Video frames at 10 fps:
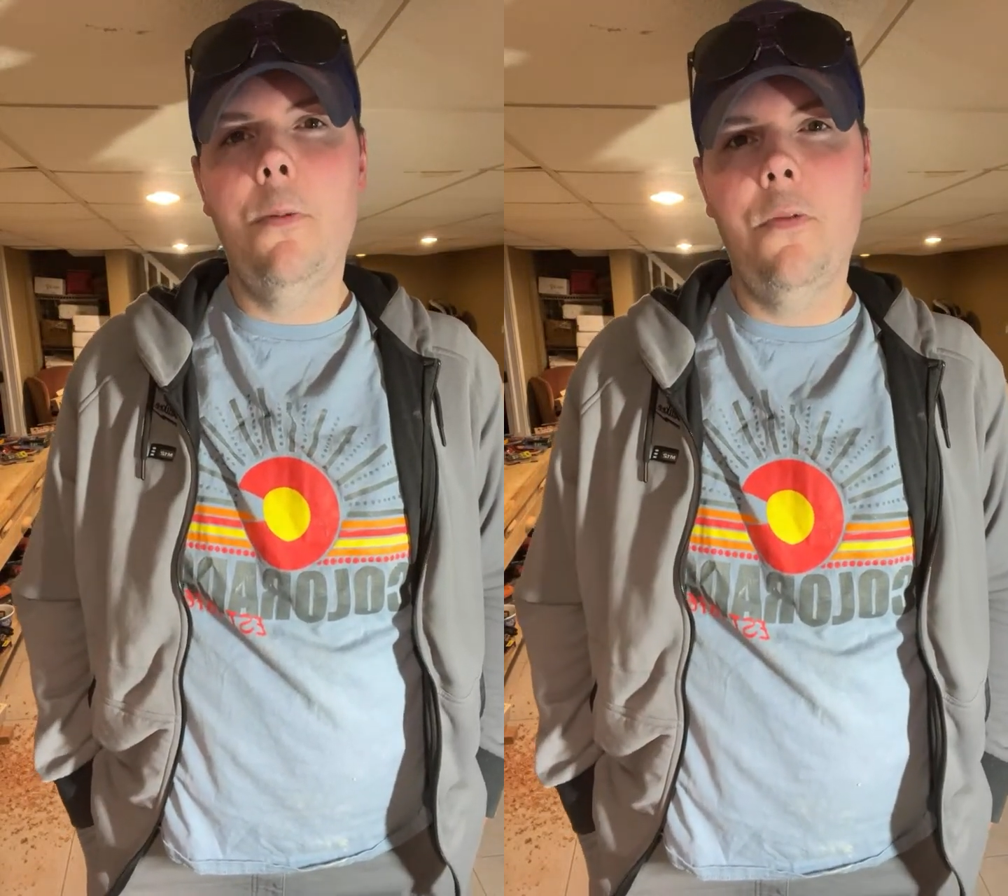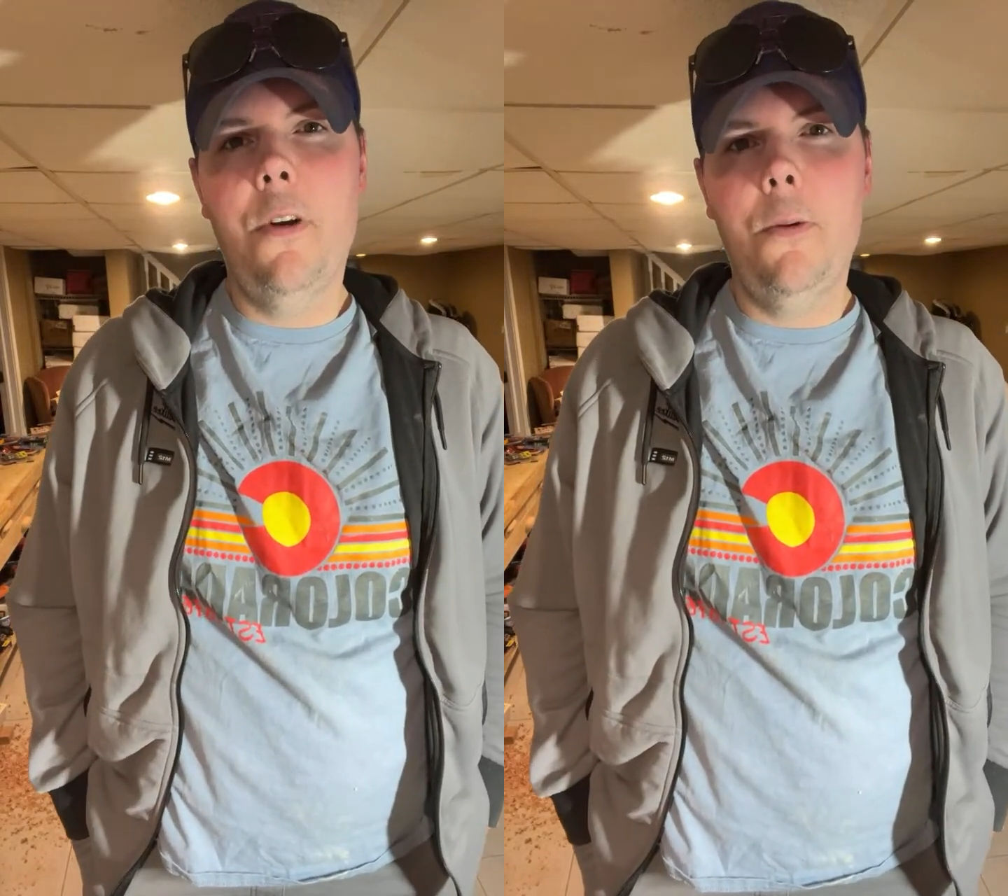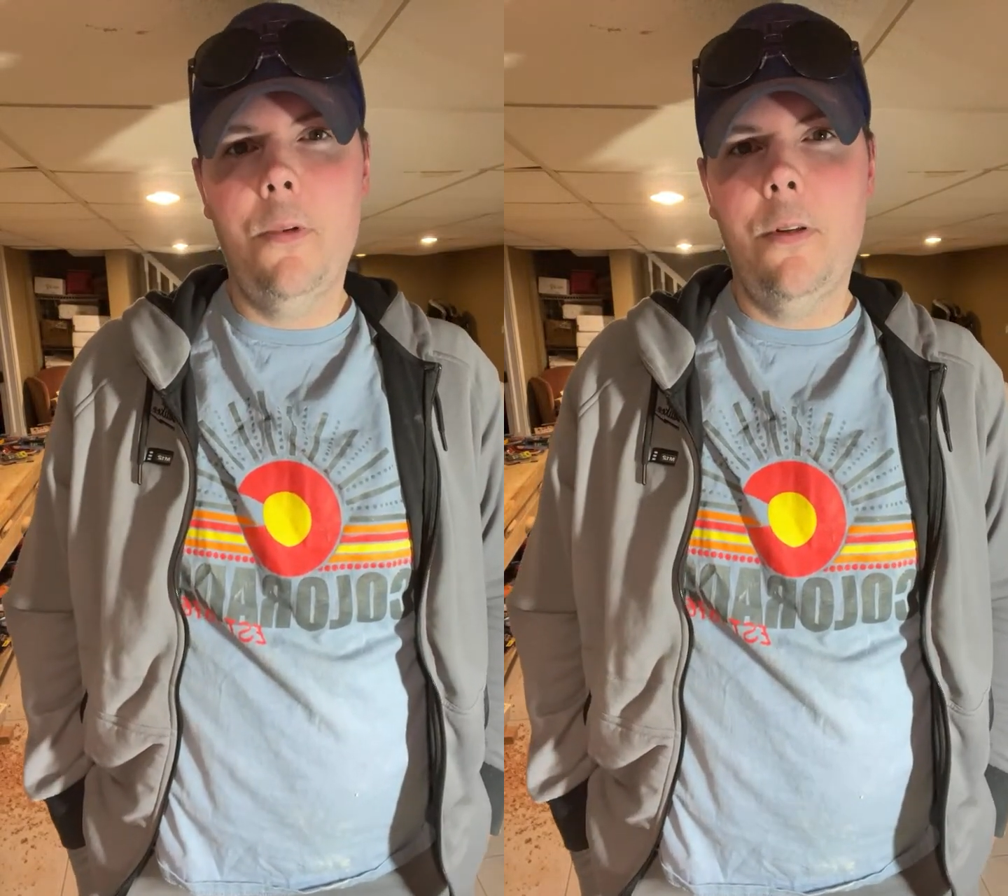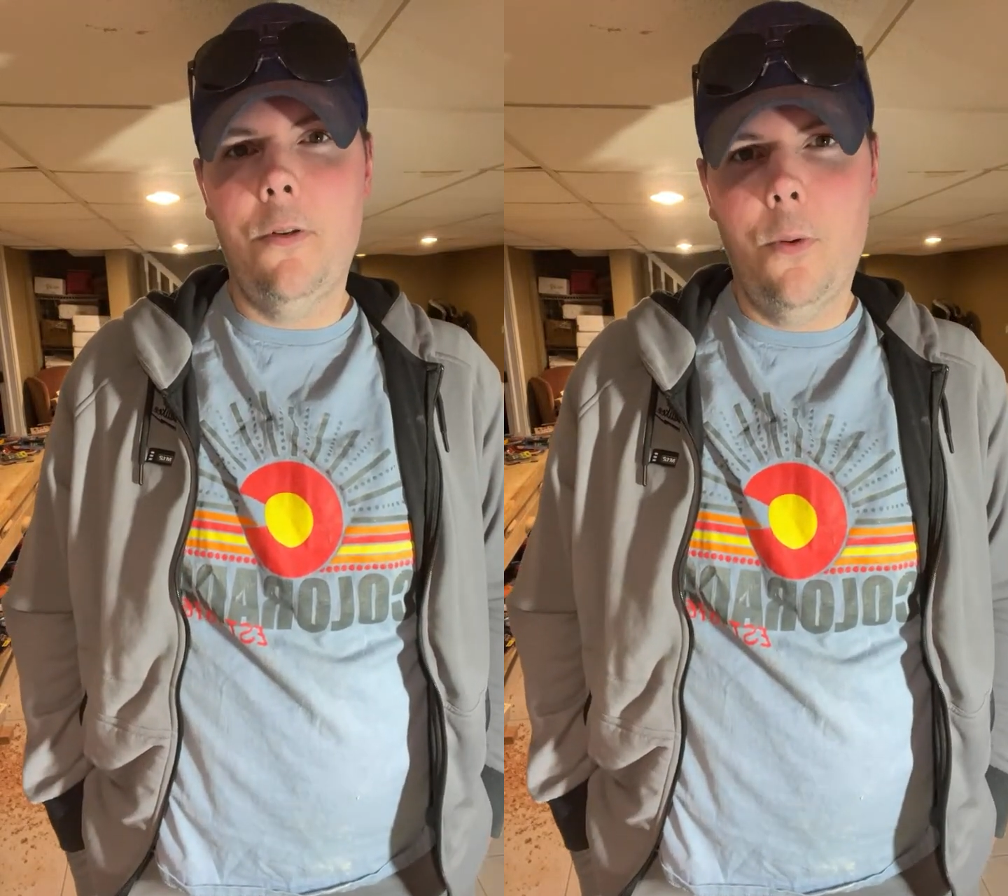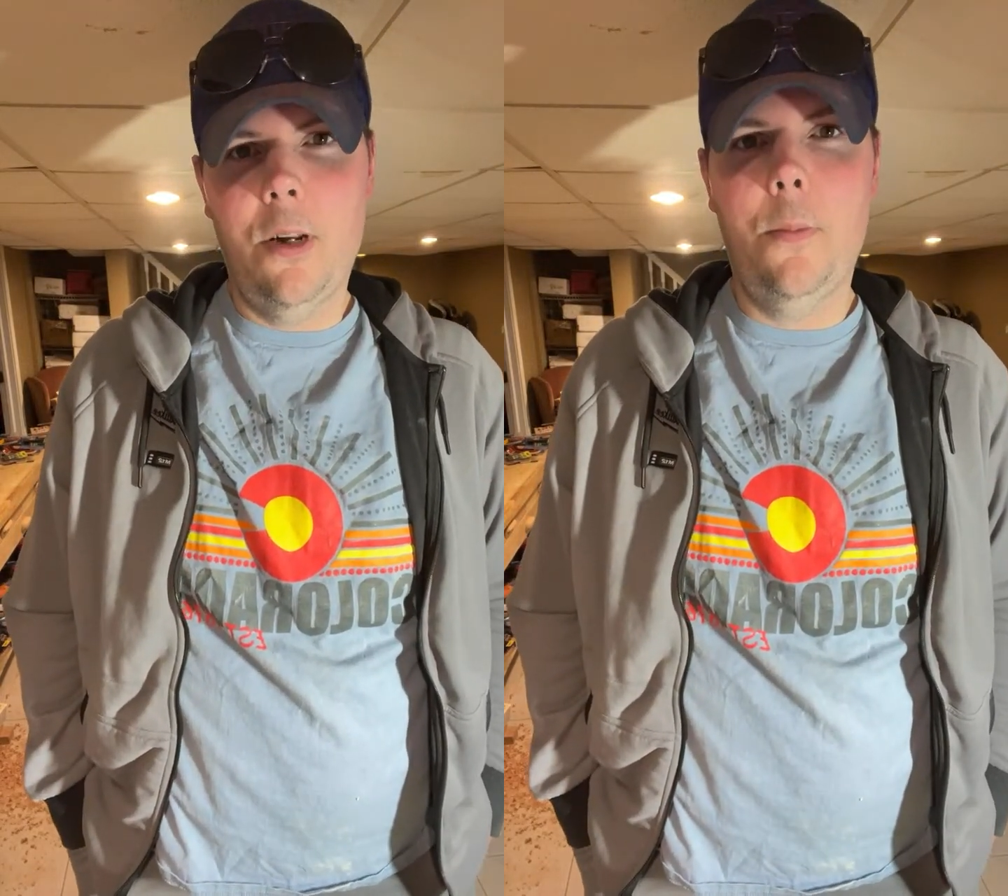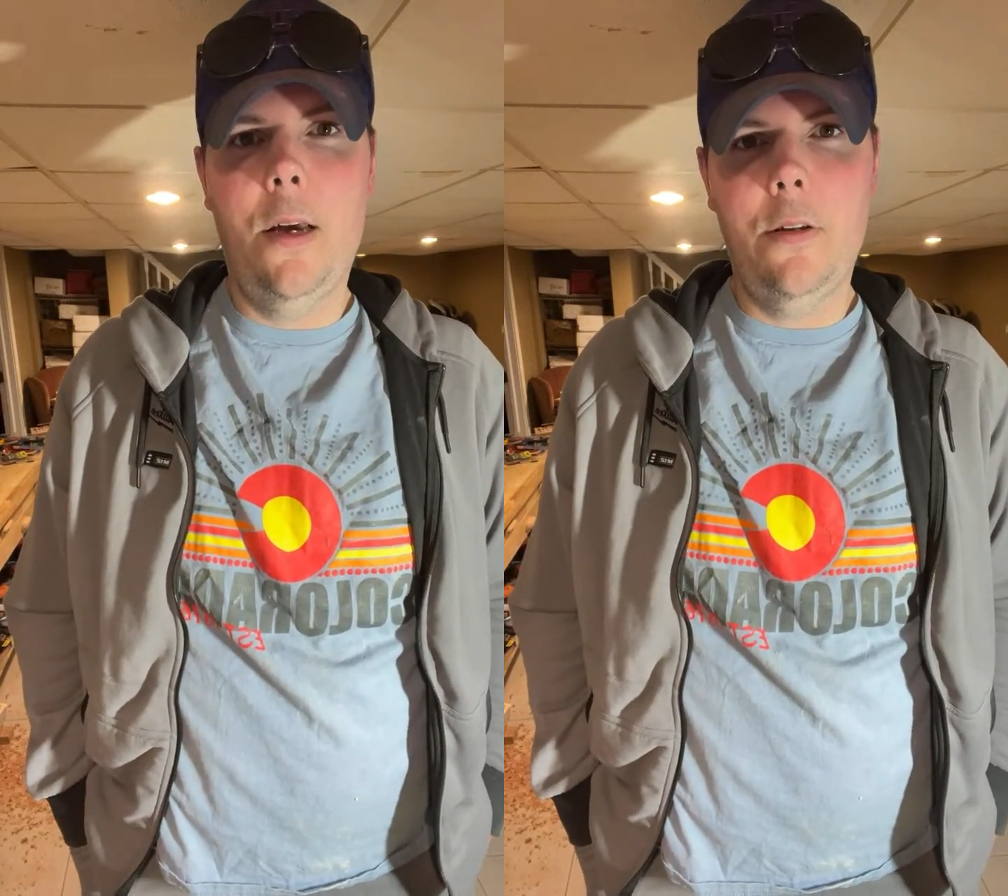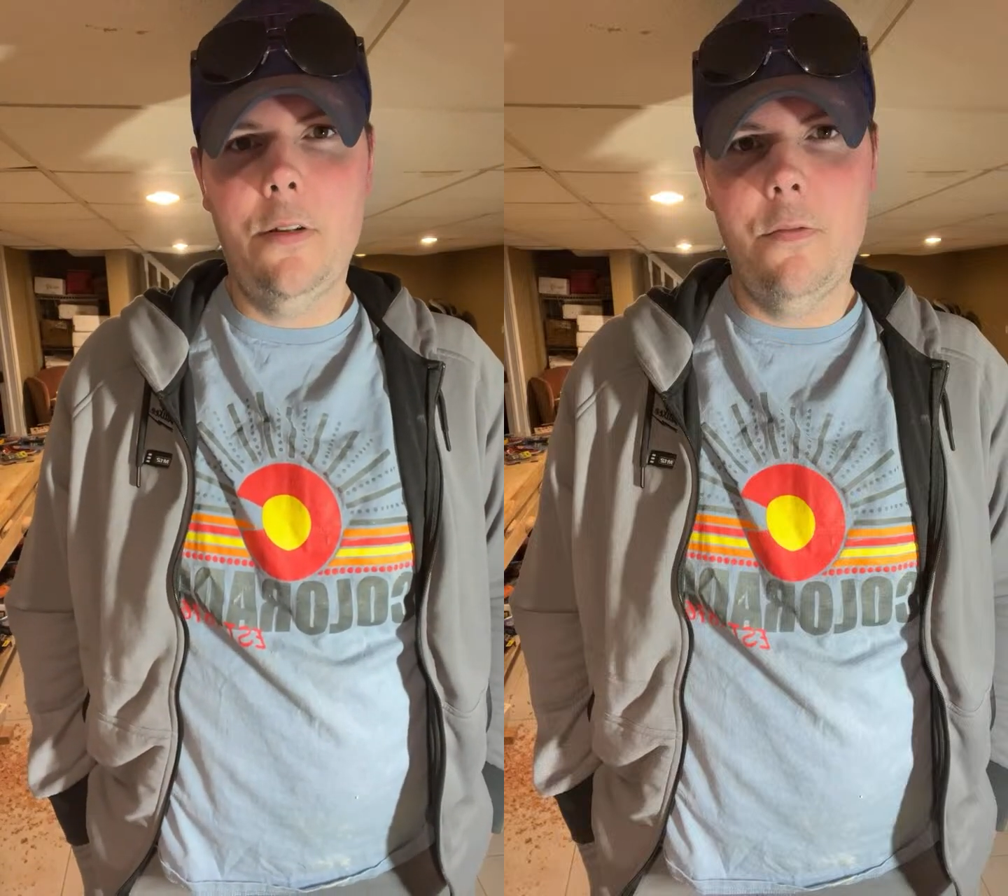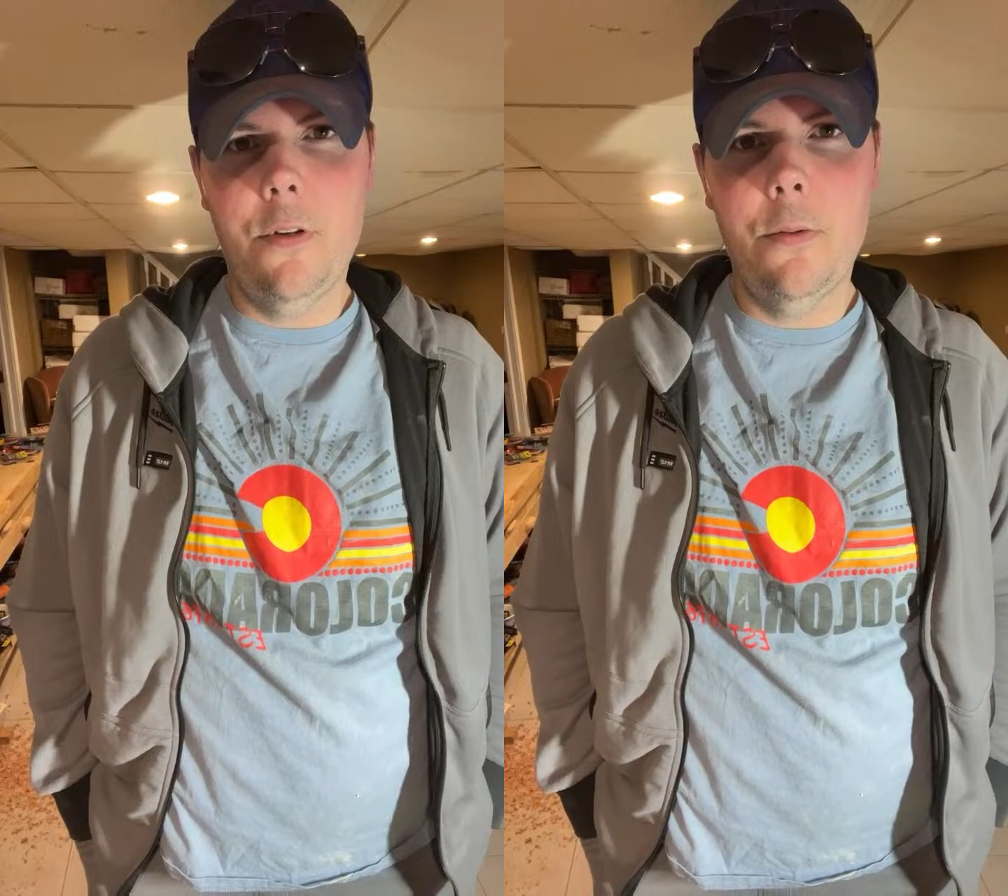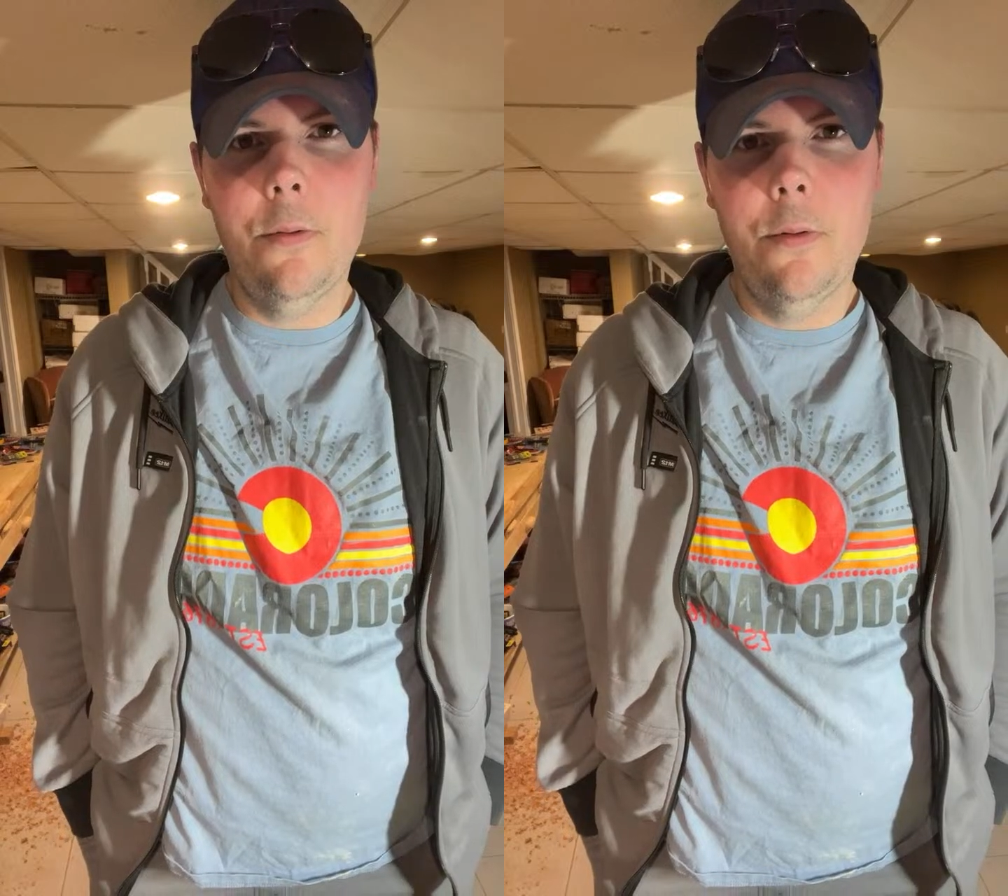Freight within 20 miles of you.